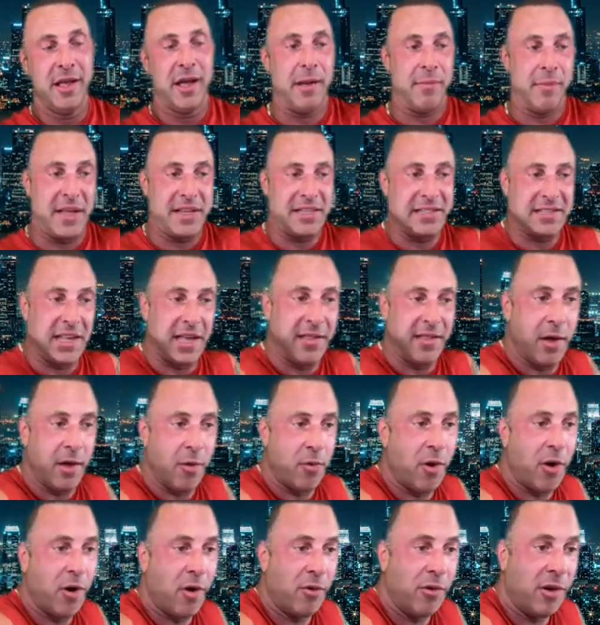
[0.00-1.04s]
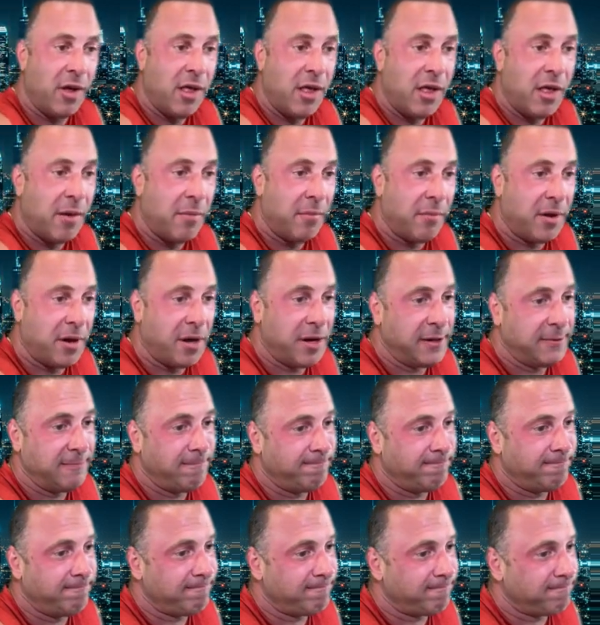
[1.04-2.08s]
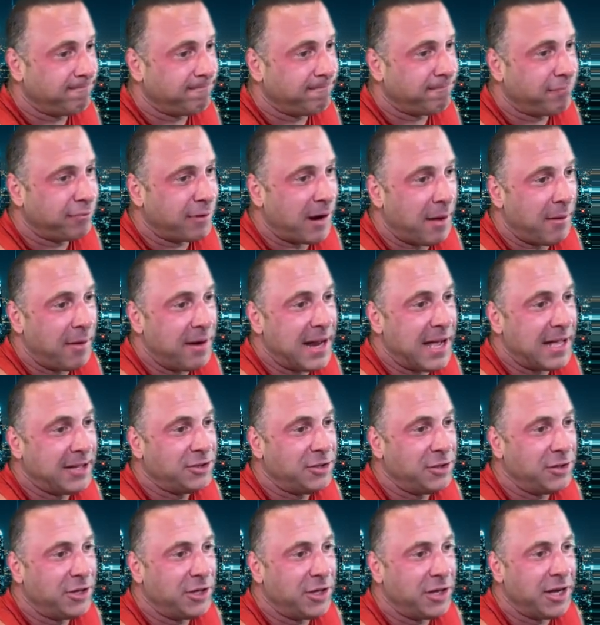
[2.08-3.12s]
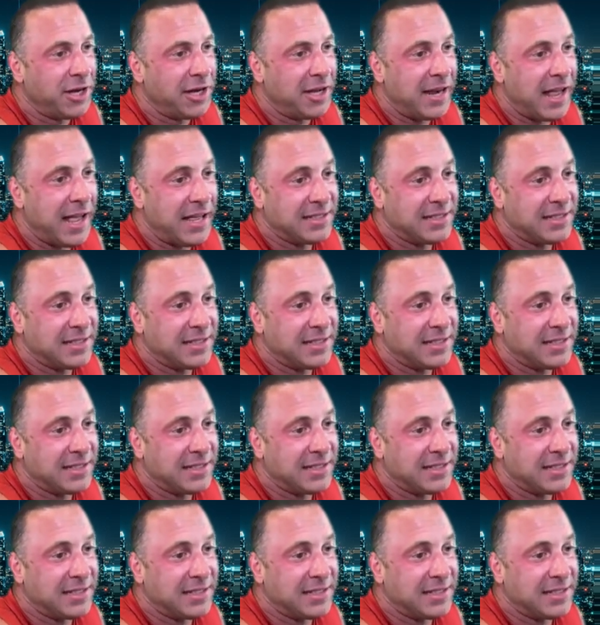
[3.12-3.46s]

I'm not saying they won't, but probably not too good.